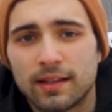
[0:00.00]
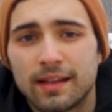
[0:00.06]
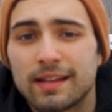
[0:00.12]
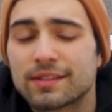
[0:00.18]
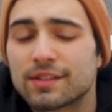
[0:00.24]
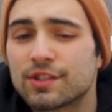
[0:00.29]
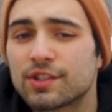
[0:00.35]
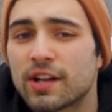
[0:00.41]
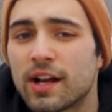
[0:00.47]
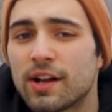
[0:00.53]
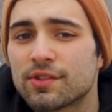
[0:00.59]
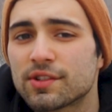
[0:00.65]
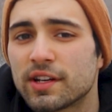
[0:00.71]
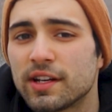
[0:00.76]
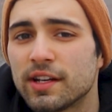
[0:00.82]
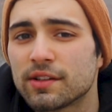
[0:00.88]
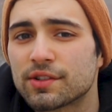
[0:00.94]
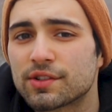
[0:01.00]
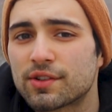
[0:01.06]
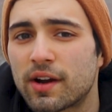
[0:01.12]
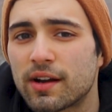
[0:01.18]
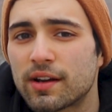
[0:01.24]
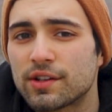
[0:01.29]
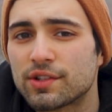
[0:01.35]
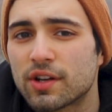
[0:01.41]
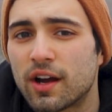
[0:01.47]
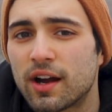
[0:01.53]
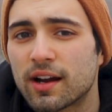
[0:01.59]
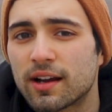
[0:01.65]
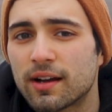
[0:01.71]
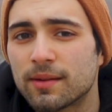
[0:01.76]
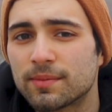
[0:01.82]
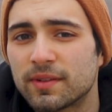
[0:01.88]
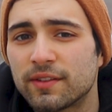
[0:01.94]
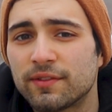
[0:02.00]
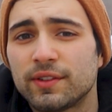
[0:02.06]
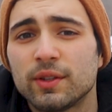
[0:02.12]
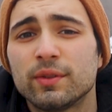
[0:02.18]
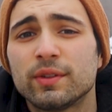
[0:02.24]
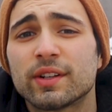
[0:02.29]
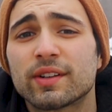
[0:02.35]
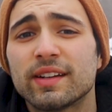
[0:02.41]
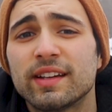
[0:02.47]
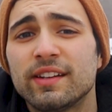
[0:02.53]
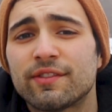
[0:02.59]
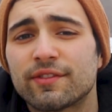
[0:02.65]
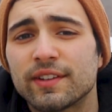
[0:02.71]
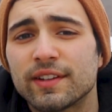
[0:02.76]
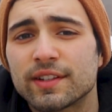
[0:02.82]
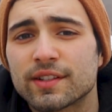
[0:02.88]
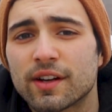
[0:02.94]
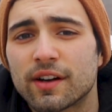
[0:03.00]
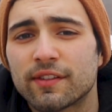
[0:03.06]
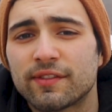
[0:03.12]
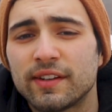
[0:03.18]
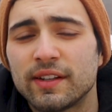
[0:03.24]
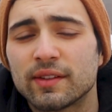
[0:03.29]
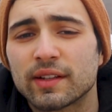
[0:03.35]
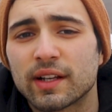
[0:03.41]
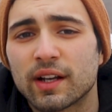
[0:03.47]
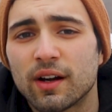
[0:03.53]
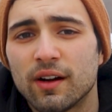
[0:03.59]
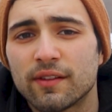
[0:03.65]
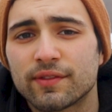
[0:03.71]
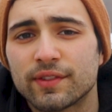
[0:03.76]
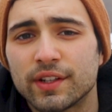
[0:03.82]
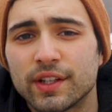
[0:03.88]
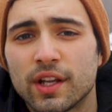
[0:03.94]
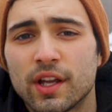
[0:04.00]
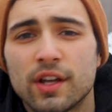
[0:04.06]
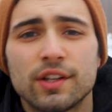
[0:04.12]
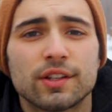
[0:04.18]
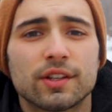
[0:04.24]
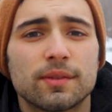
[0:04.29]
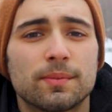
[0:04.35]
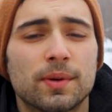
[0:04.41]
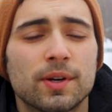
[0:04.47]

It's a challenging hill to try to jog up, and if you and your infant are feeling confident, you could